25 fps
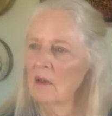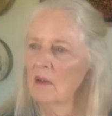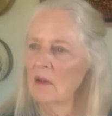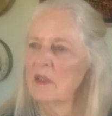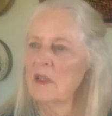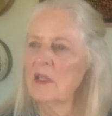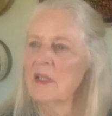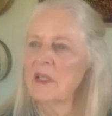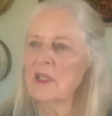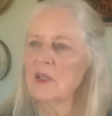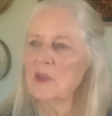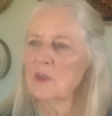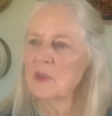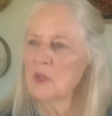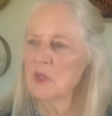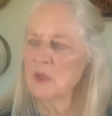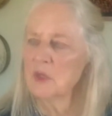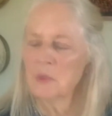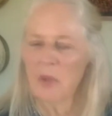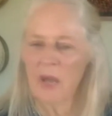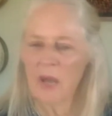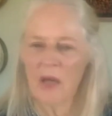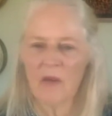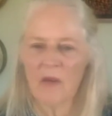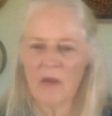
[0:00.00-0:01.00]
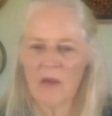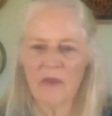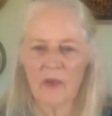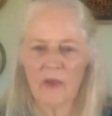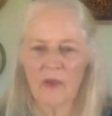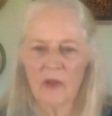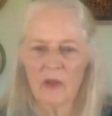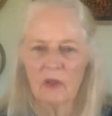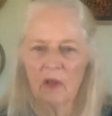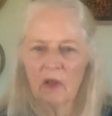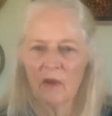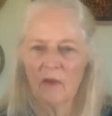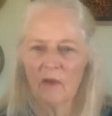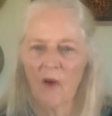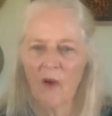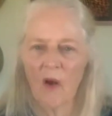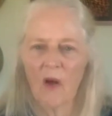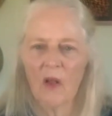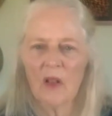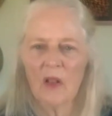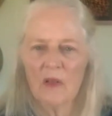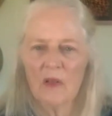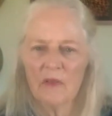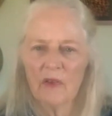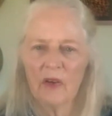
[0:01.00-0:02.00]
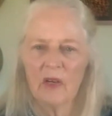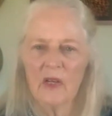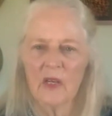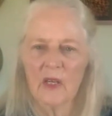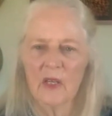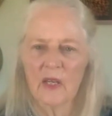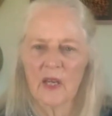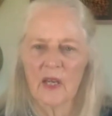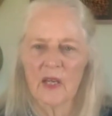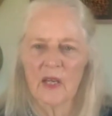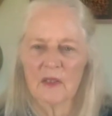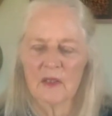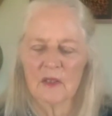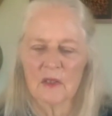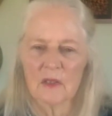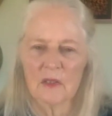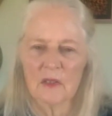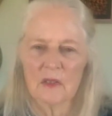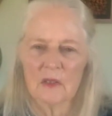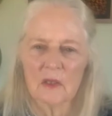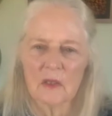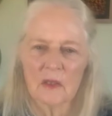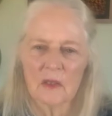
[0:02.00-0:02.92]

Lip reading: disrespectful of all of our connections.